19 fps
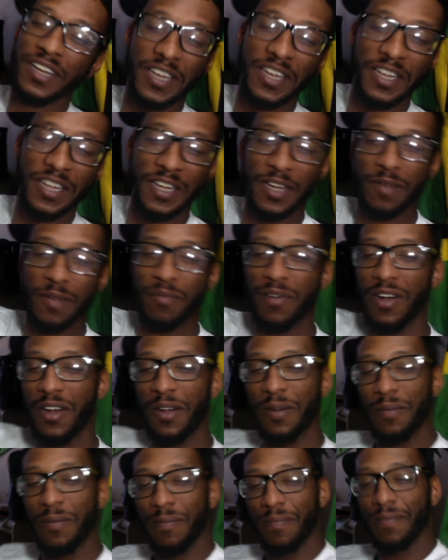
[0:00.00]
now, bro.
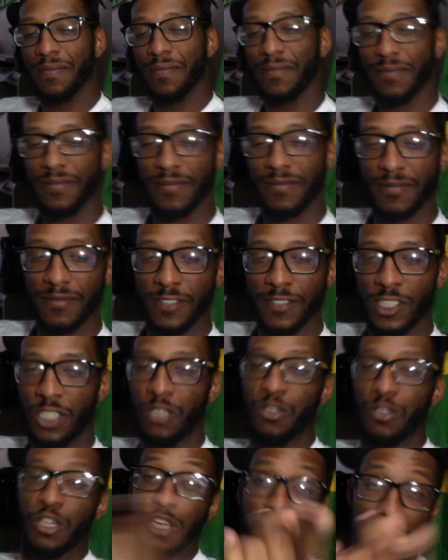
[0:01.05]
Sure,
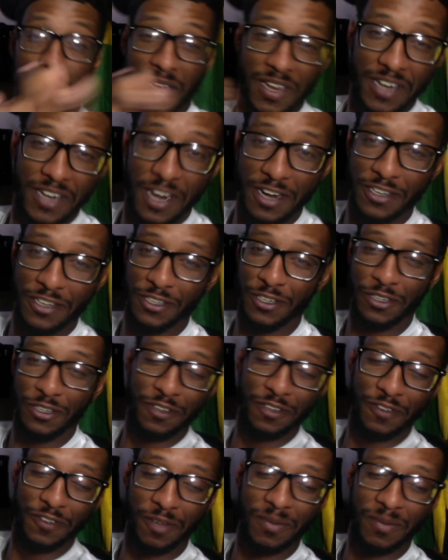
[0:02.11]
you could be in there, too. You
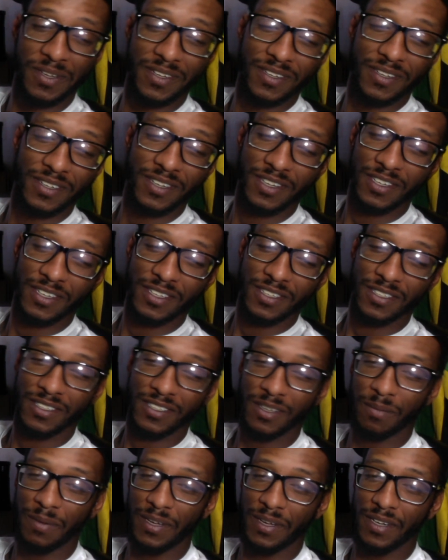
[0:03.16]
feel me? Yeah, the
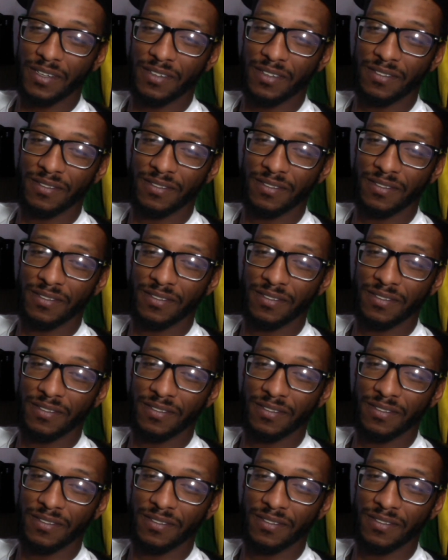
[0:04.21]
cost of living